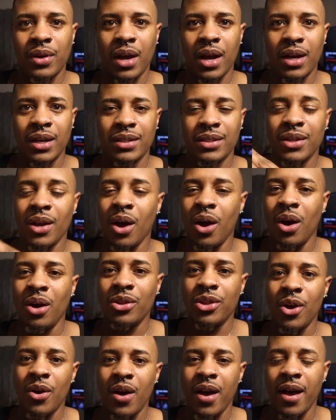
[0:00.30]
guys,
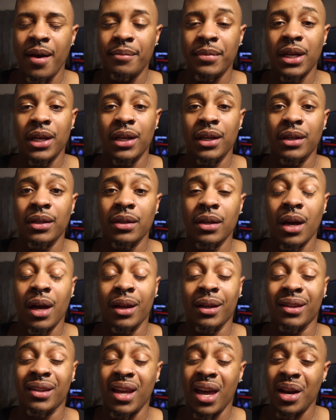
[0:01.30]
although I'm in
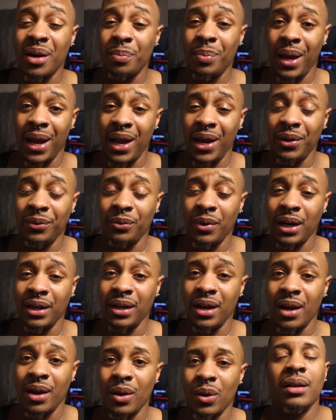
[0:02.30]
a lot of pain right
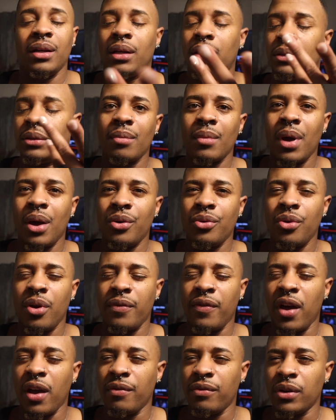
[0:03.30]
now, I don't know
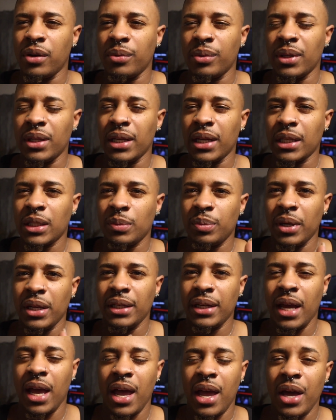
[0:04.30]
if I ever really
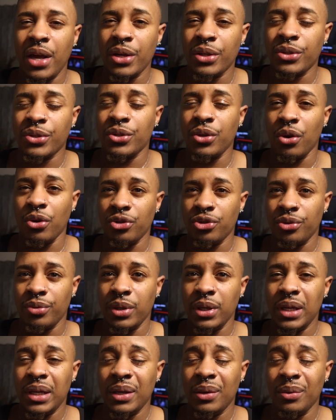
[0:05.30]
explained that. I had a
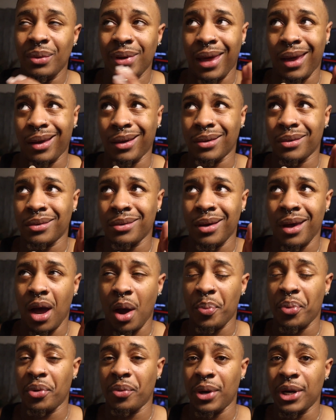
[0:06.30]
surgery, well, like a
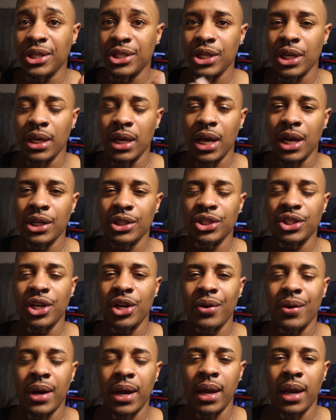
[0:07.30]
operation last
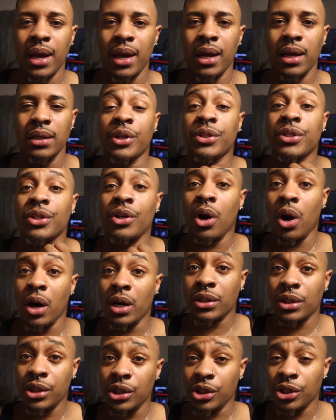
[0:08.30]
year, and the
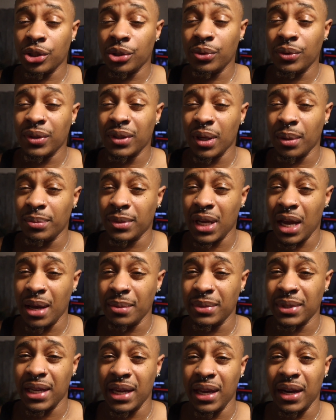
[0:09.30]
scar tissue
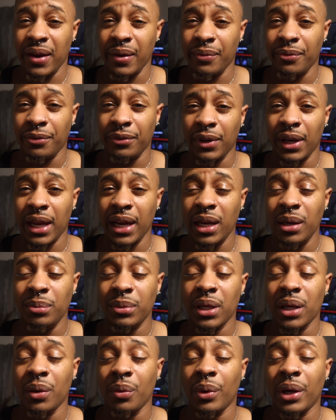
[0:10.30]
sometimes get inflamed,
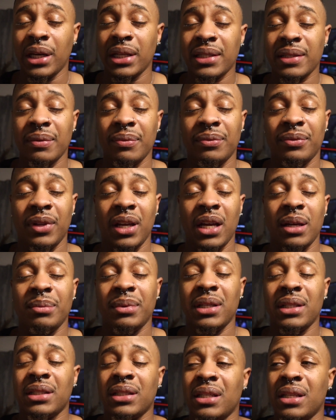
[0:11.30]
and when it's inflamed,
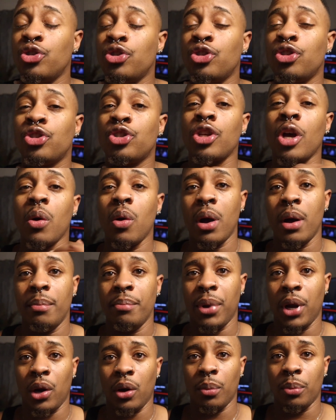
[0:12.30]
it's so
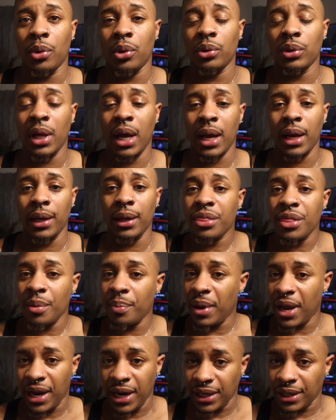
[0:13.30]
unbearable. Like, the
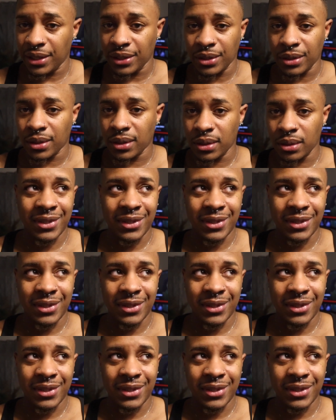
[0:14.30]
pain is